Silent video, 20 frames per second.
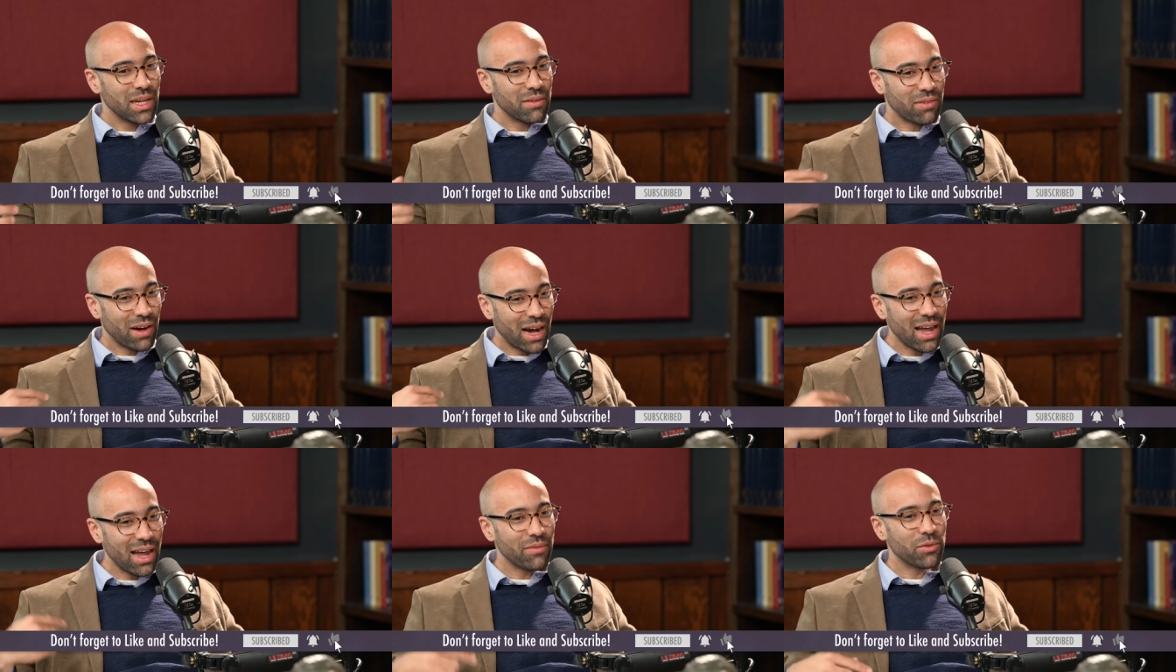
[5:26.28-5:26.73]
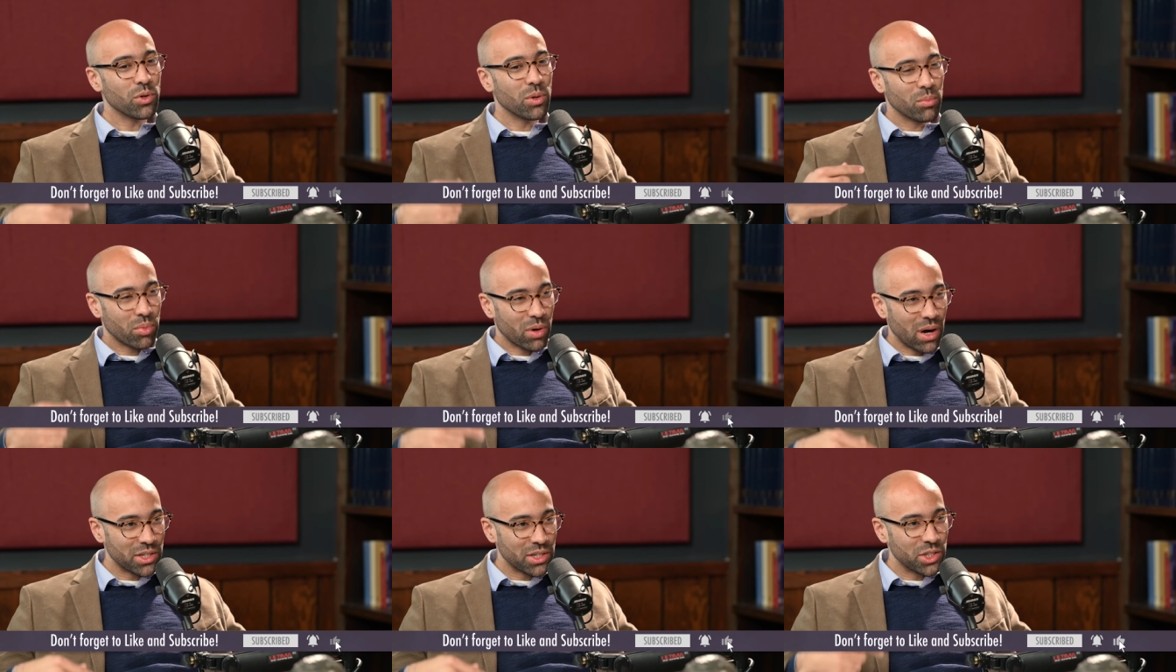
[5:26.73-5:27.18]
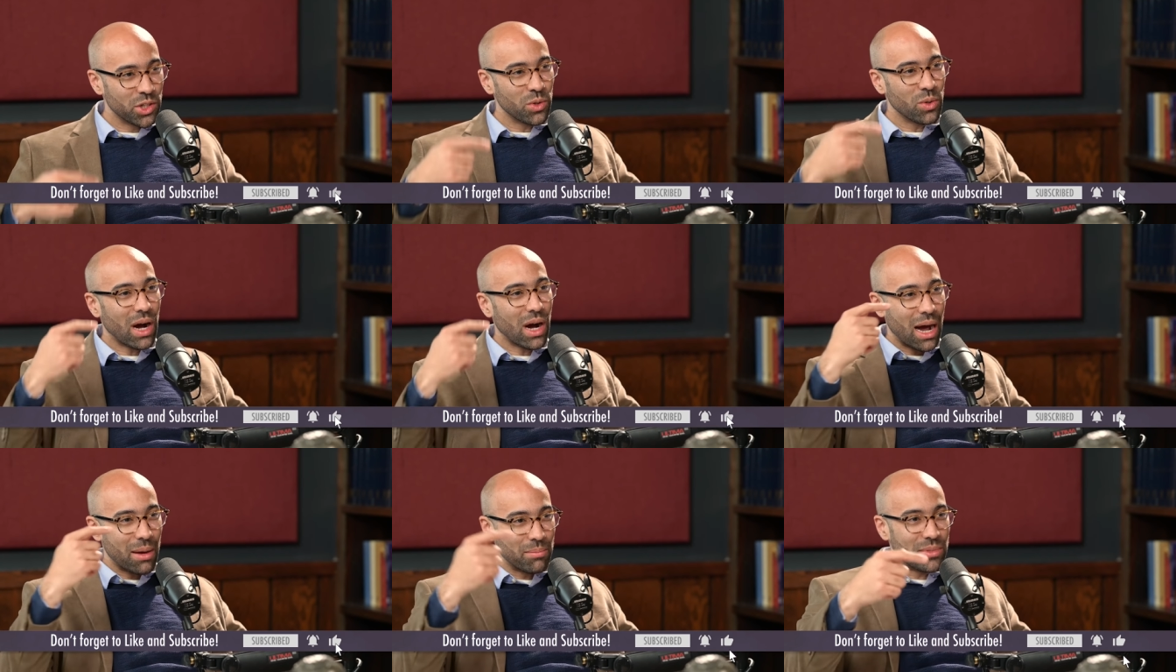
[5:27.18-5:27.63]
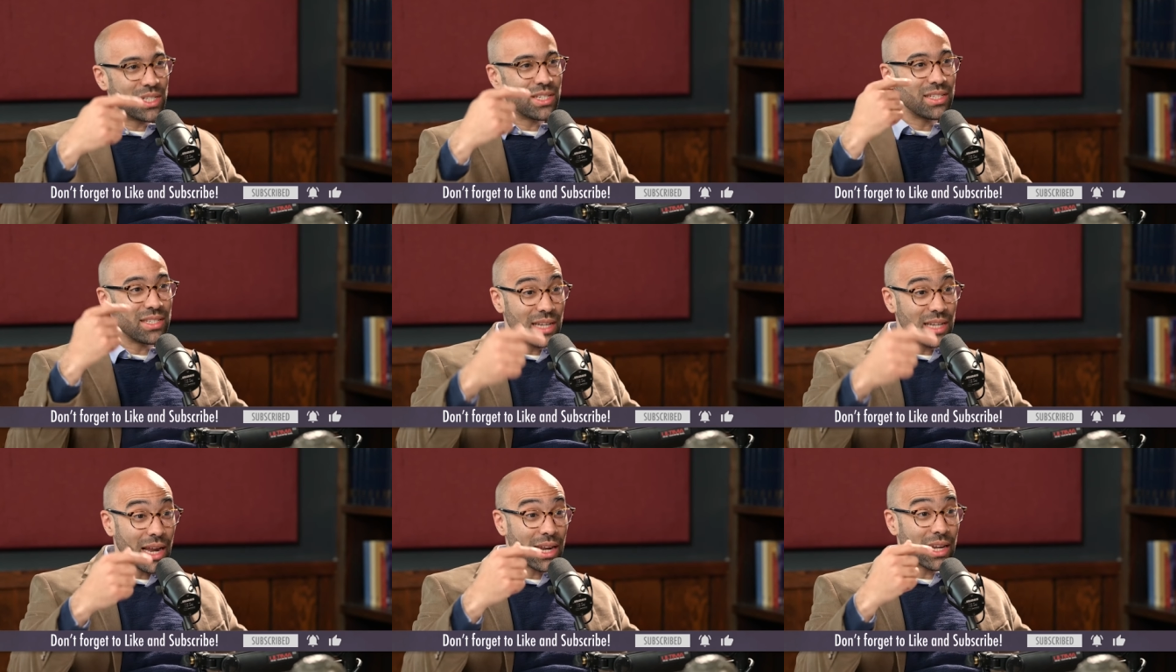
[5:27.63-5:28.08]
If I have to impress you, I'm
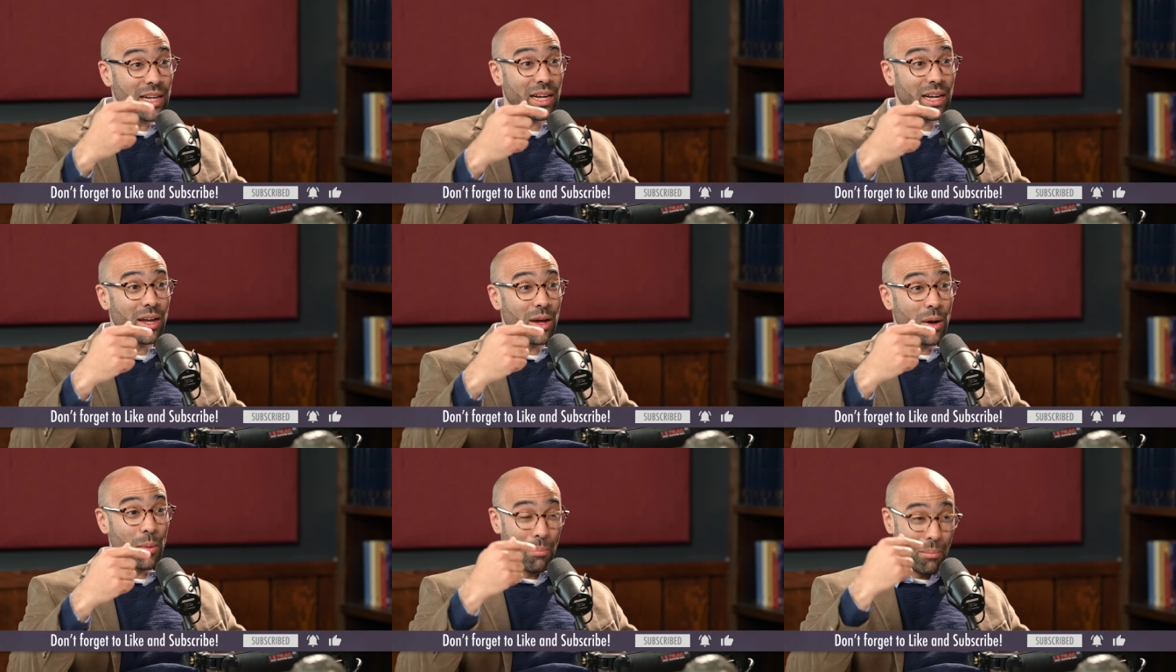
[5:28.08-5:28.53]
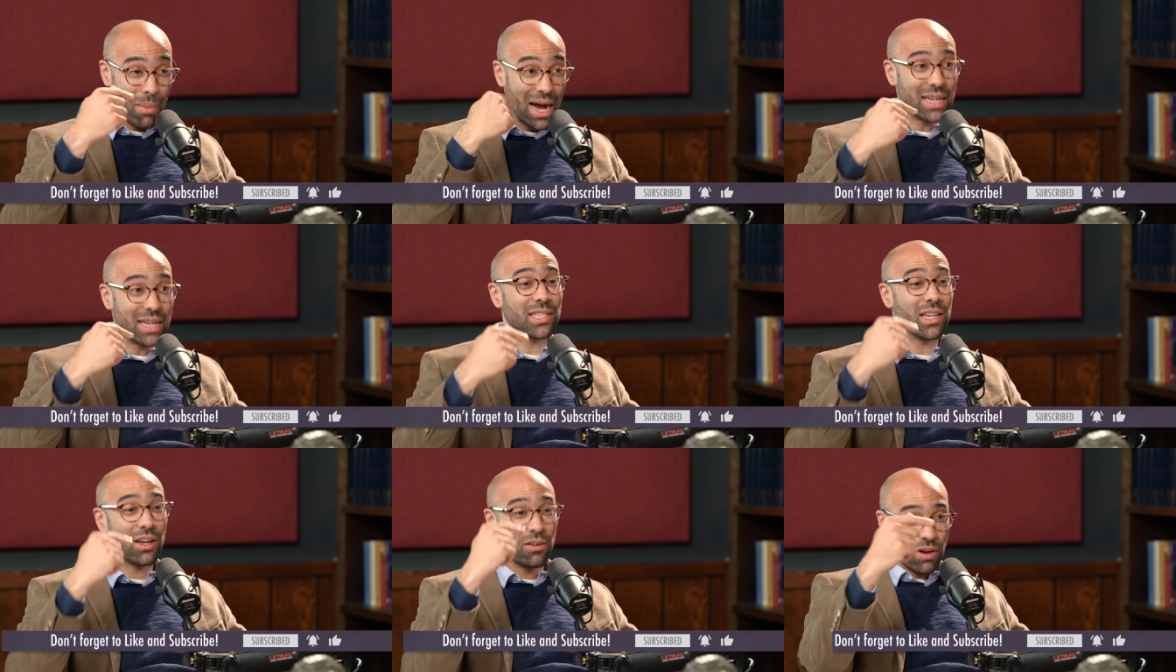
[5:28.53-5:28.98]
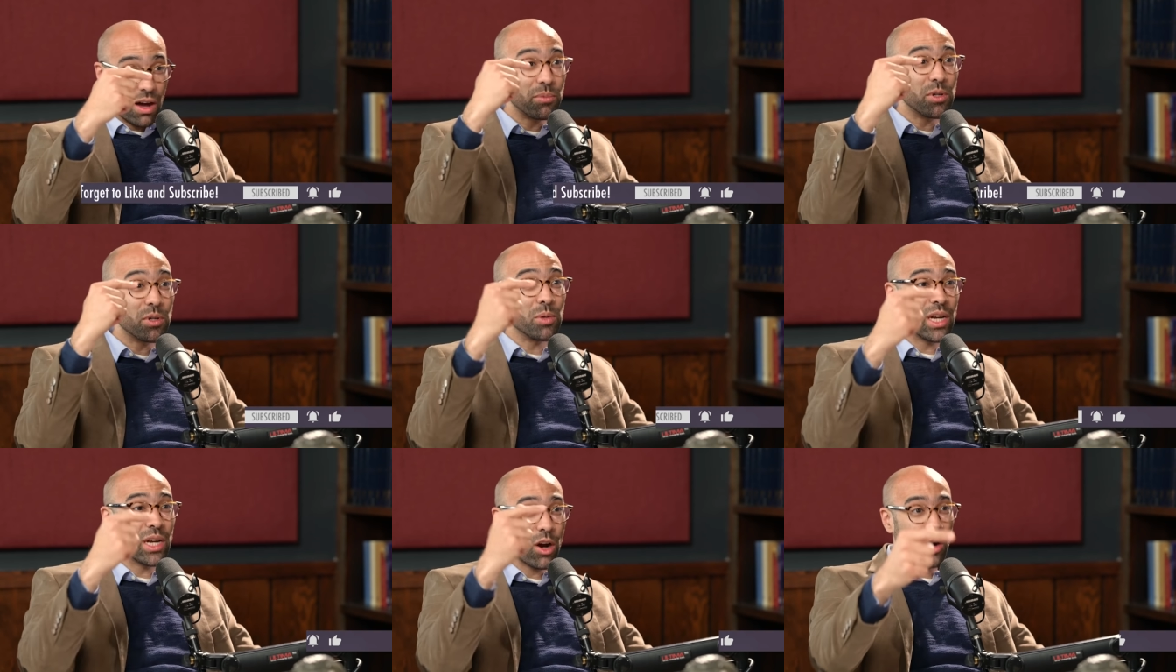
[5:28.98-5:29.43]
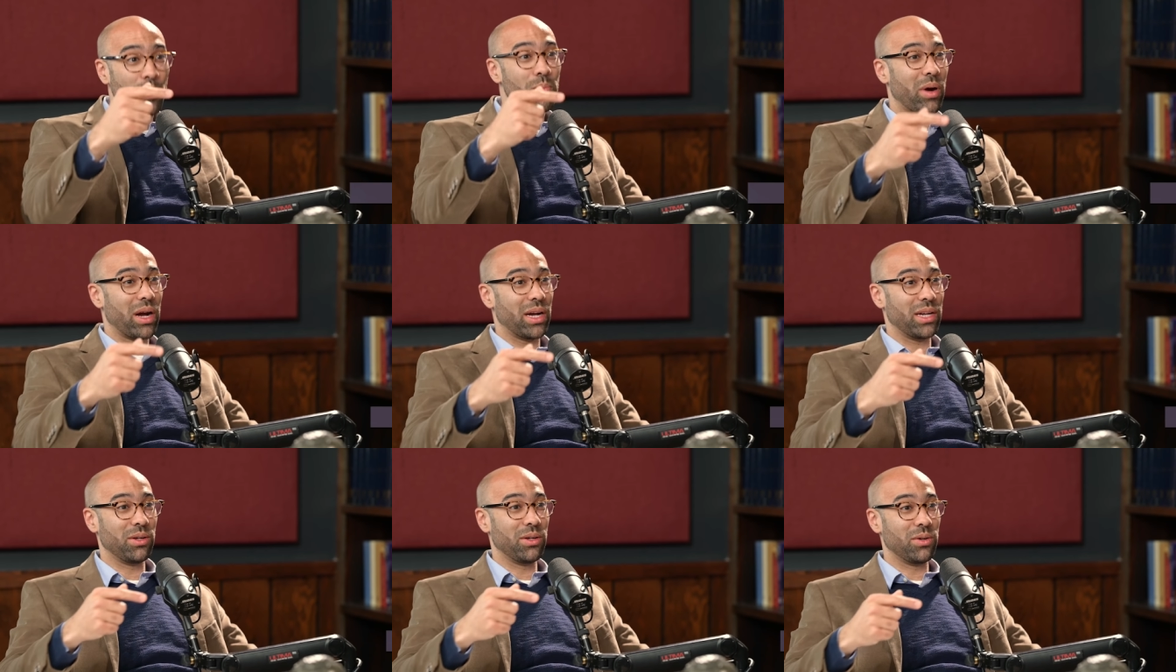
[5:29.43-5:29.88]
setting myself up to be hurt
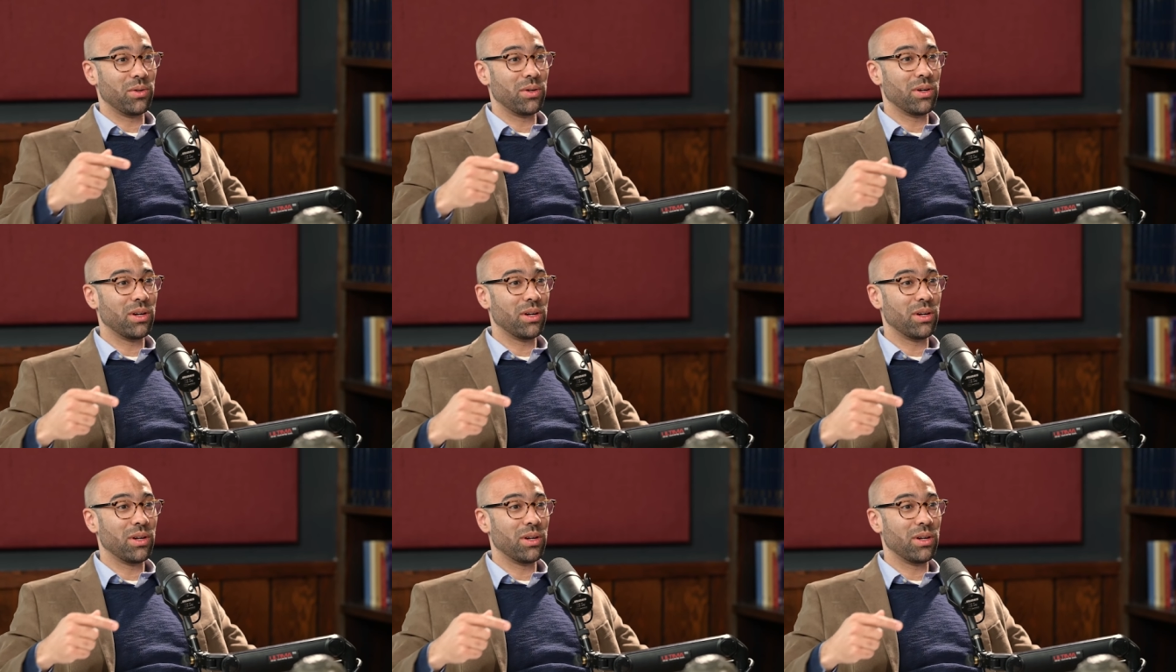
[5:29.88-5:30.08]
by you.